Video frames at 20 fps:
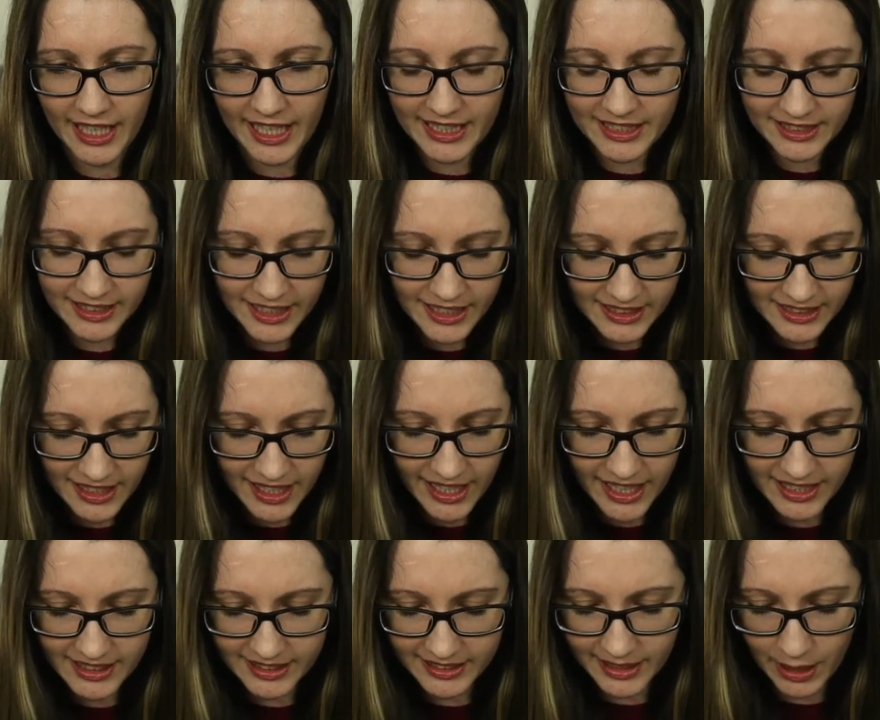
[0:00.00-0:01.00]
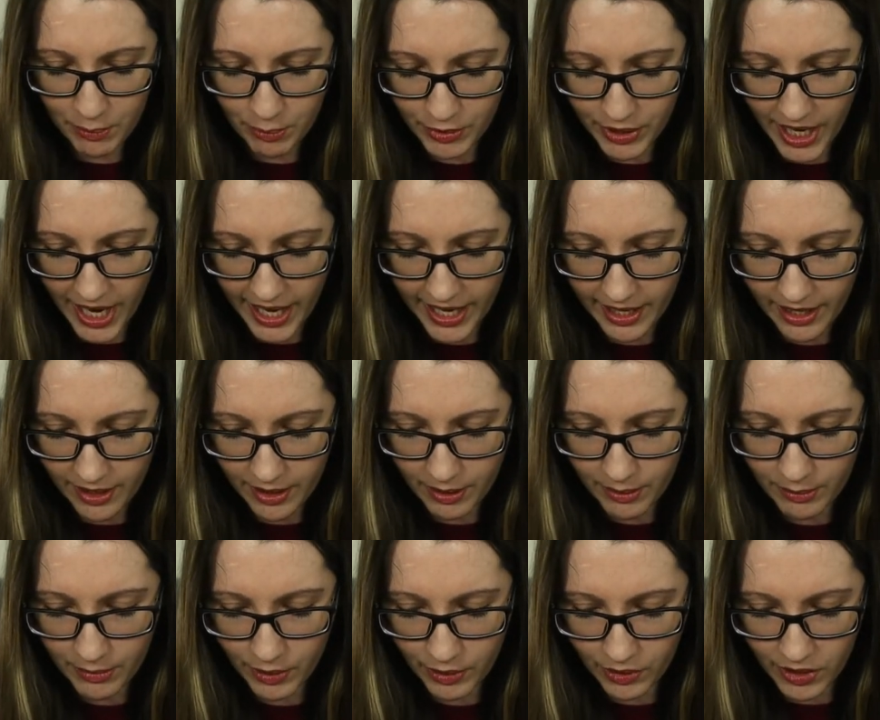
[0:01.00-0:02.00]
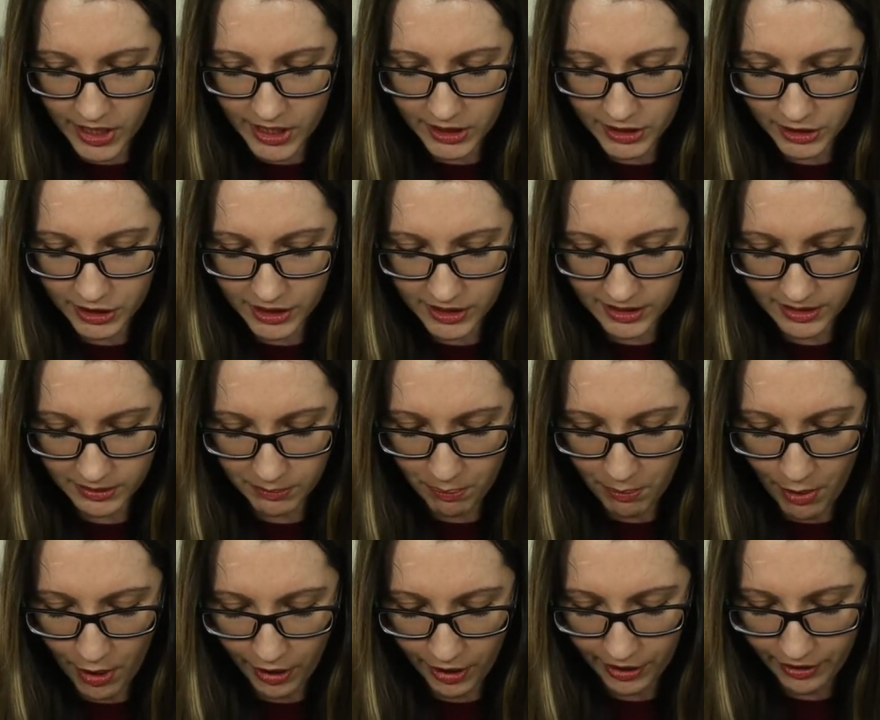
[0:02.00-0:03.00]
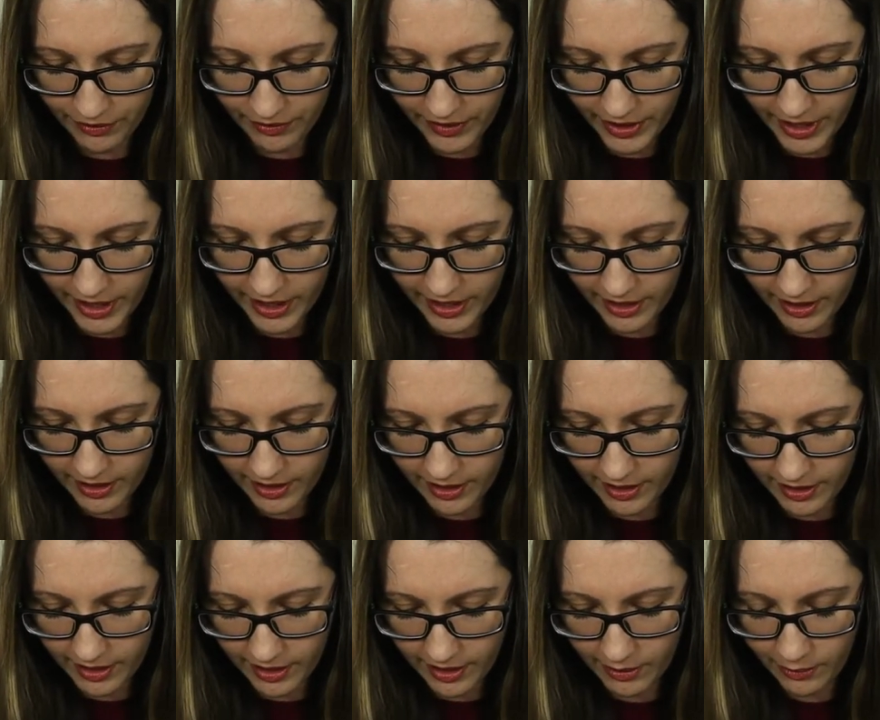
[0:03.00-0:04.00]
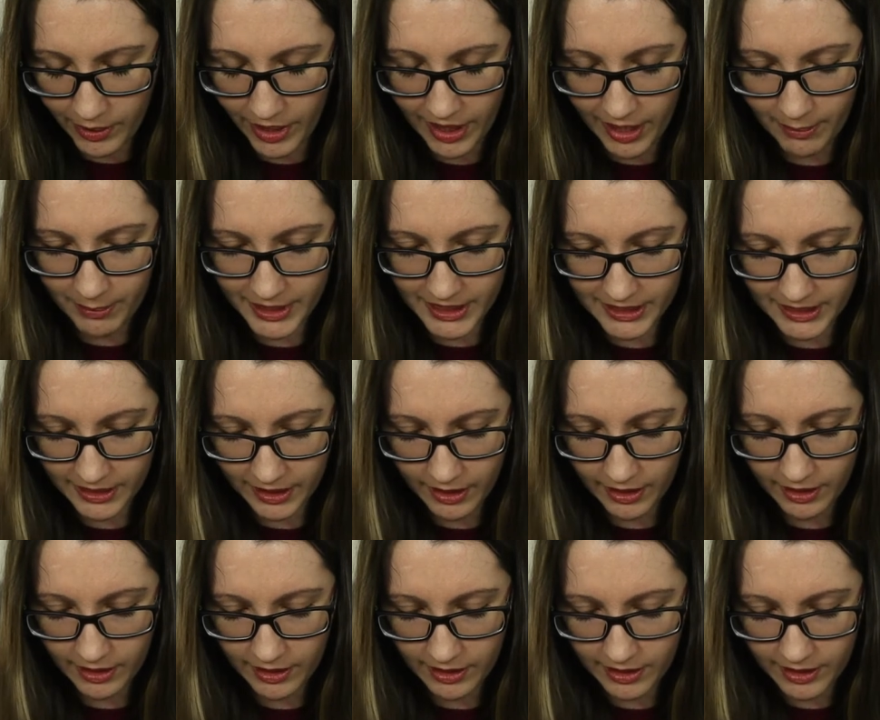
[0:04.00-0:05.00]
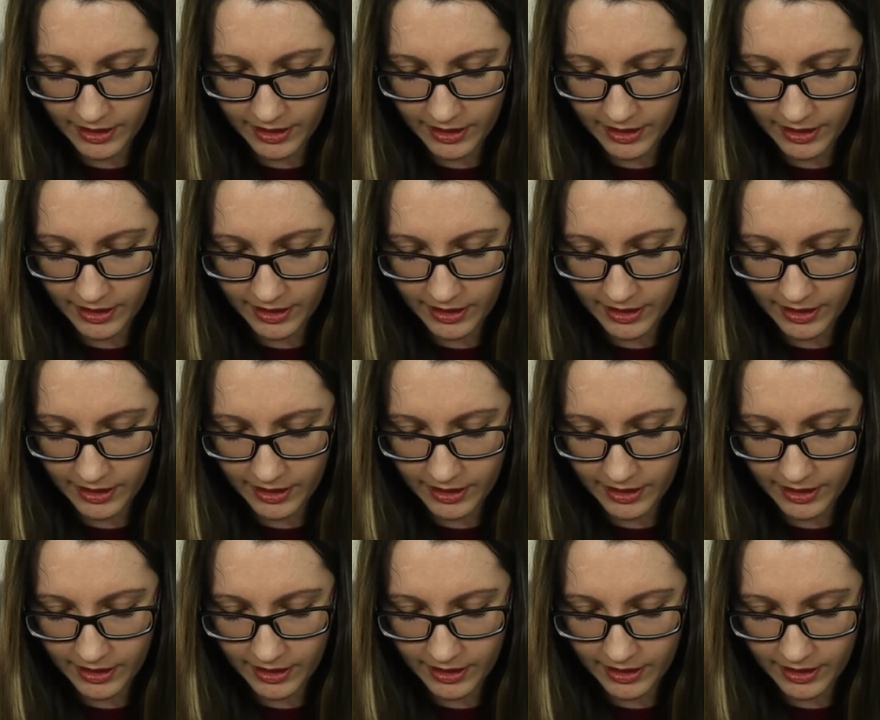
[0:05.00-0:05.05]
Is this like a separate item or is just part of it? Wait, let me see.